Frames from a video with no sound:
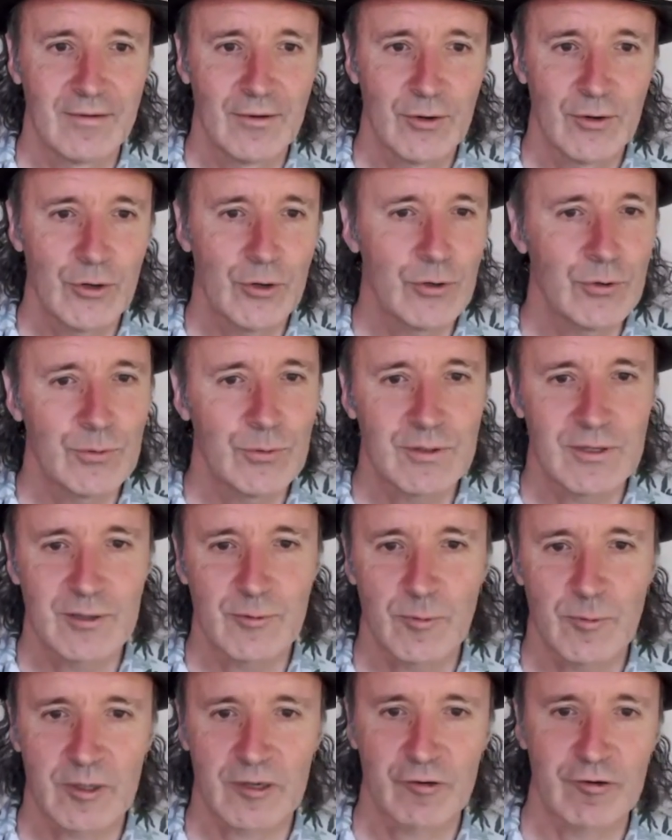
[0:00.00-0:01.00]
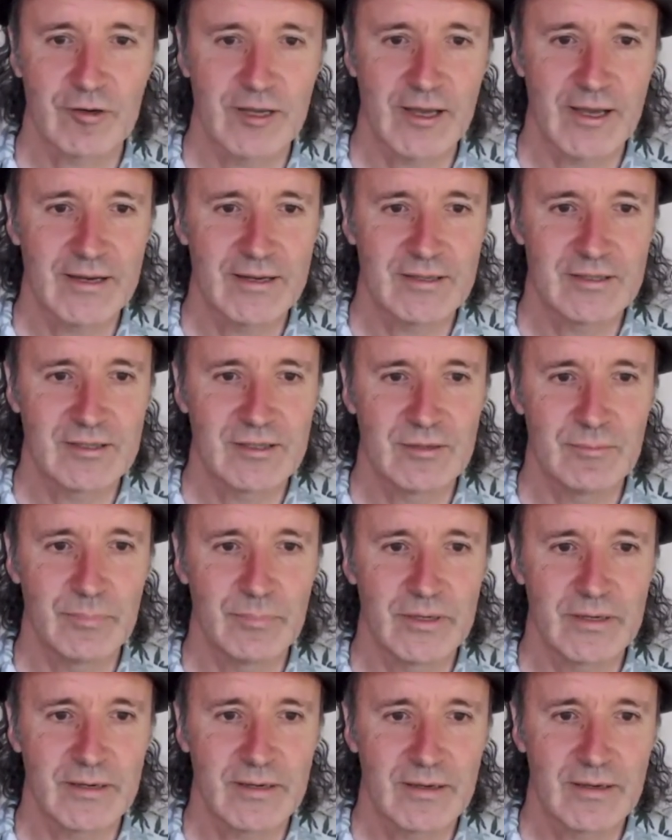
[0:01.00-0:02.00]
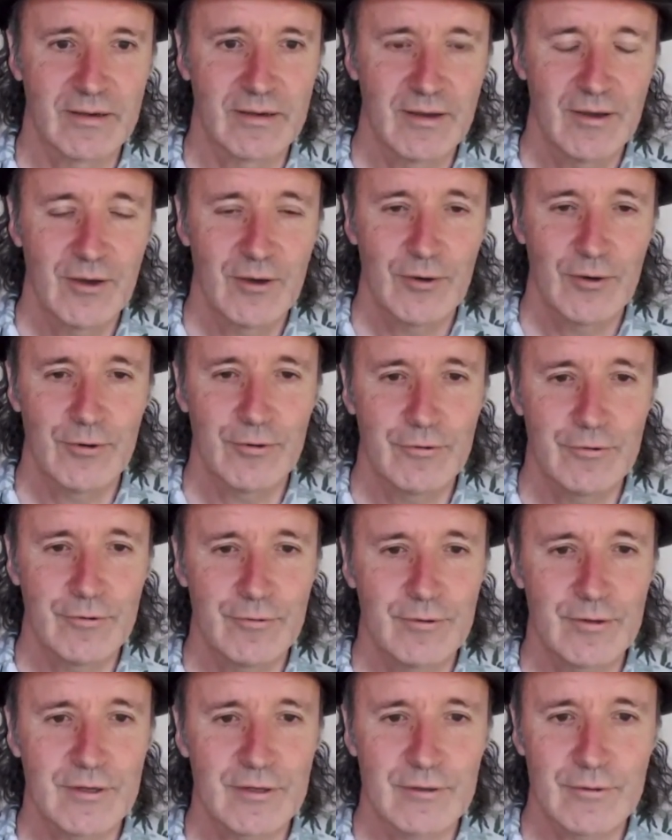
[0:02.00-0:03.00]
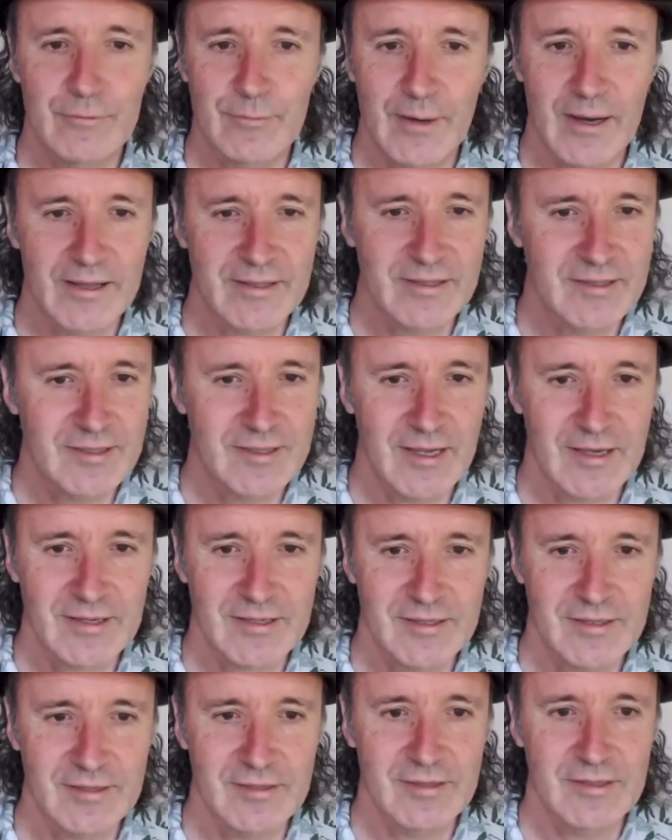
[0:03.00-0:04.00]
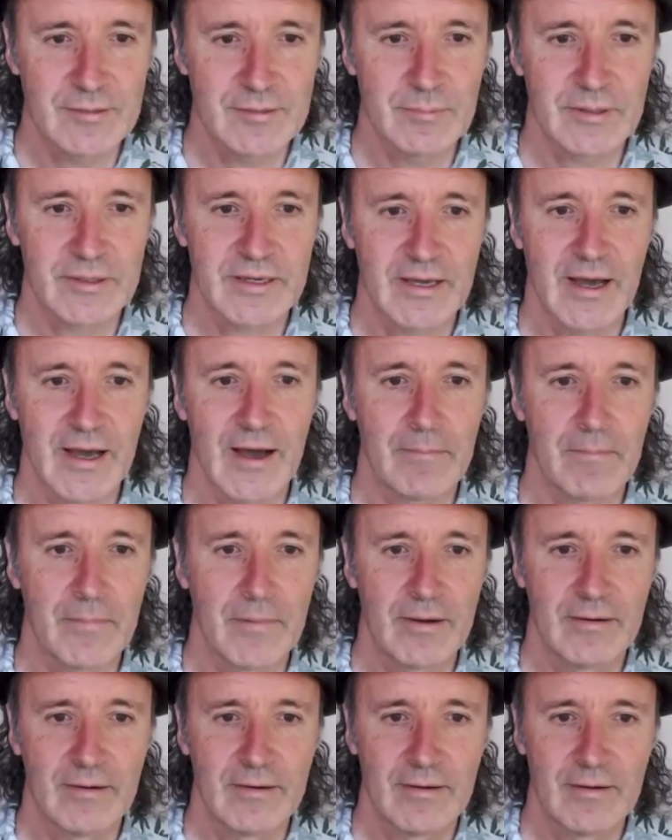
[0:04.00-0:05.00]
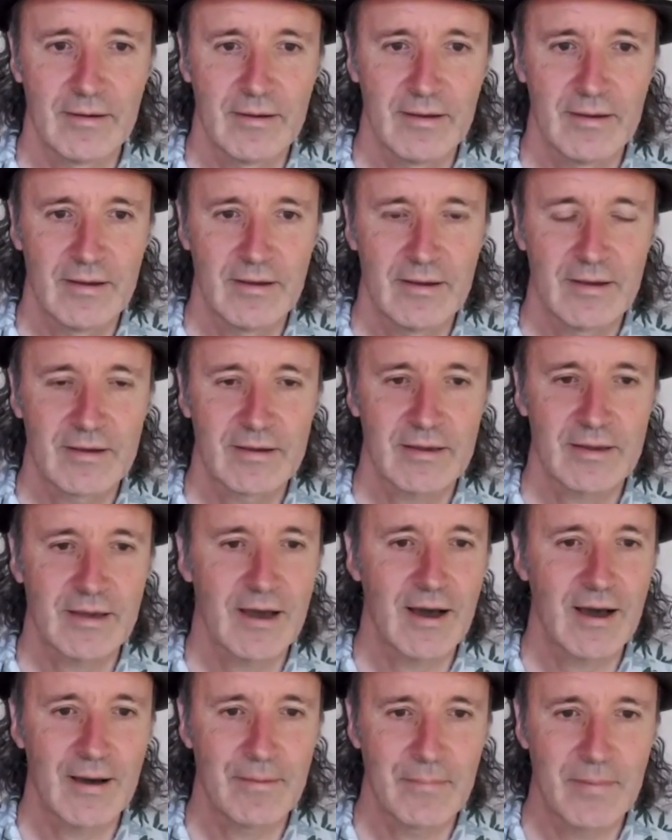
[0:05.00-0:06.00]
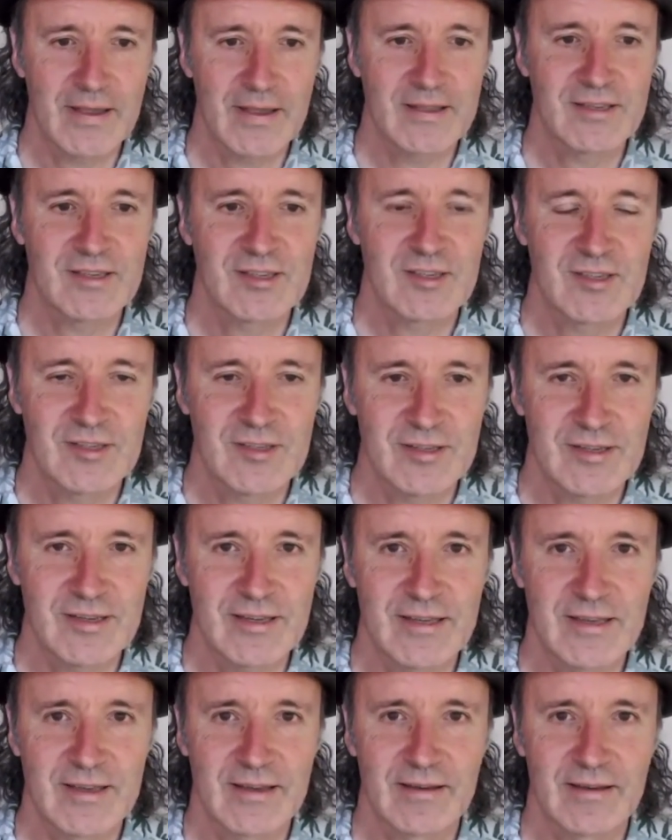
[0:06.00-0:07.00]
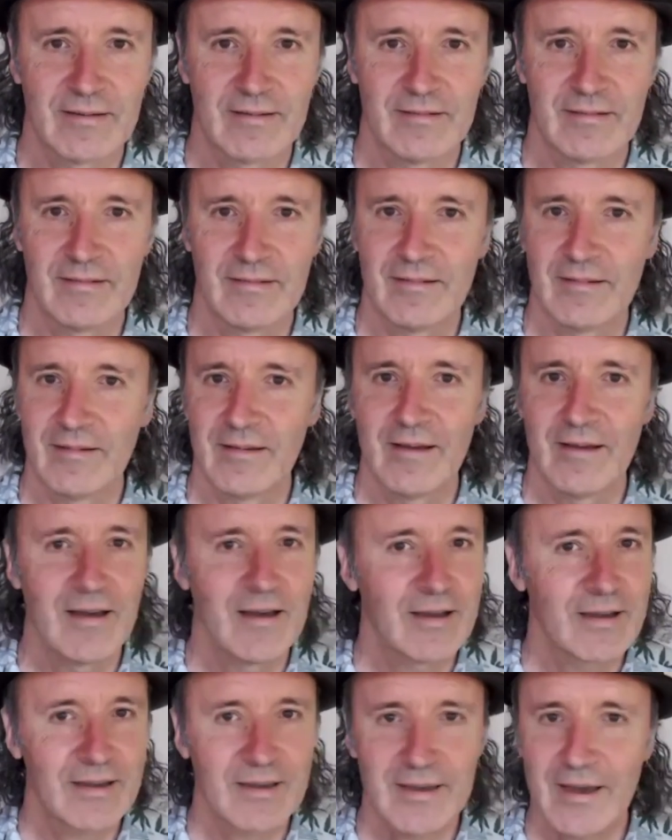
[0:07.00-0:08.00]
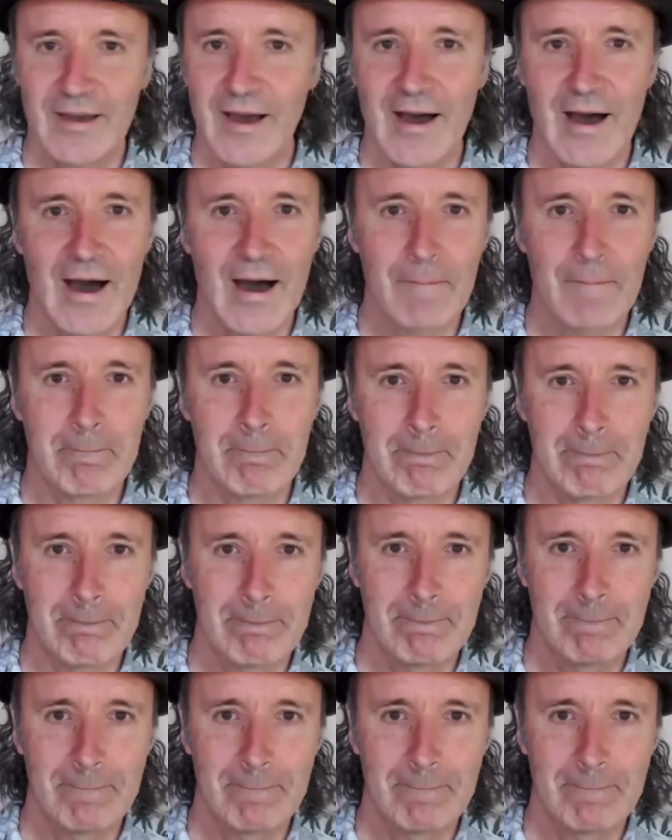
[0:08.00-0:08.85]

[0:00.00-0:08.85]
who you were created to be, who you are destined to become. Come and see. Come.